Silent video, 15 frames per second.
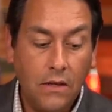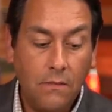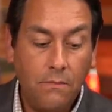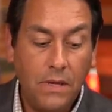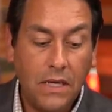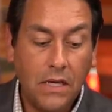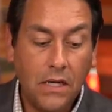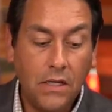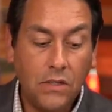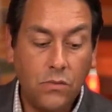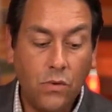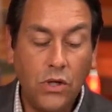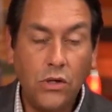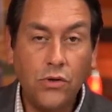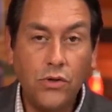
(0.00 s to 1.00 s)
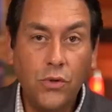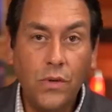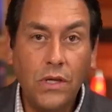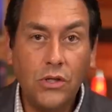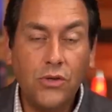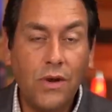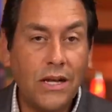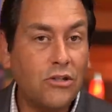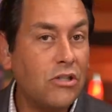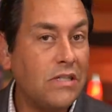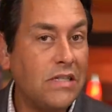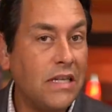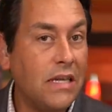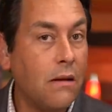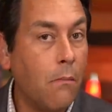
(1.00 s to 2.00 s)
because what you're doing is you're actually
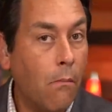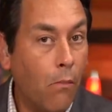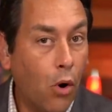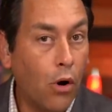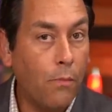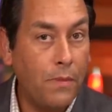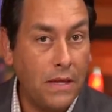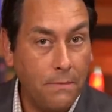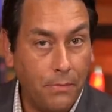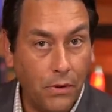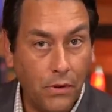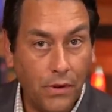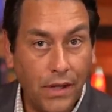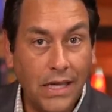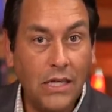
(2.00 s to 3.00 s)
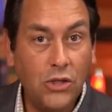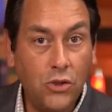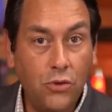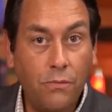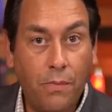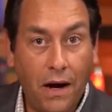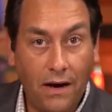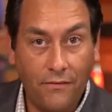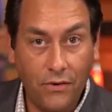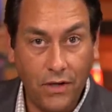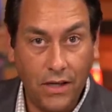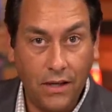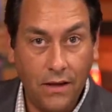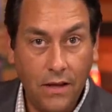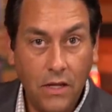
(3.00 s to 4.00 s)
sending more people into
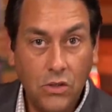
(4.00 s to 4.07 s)
poverty.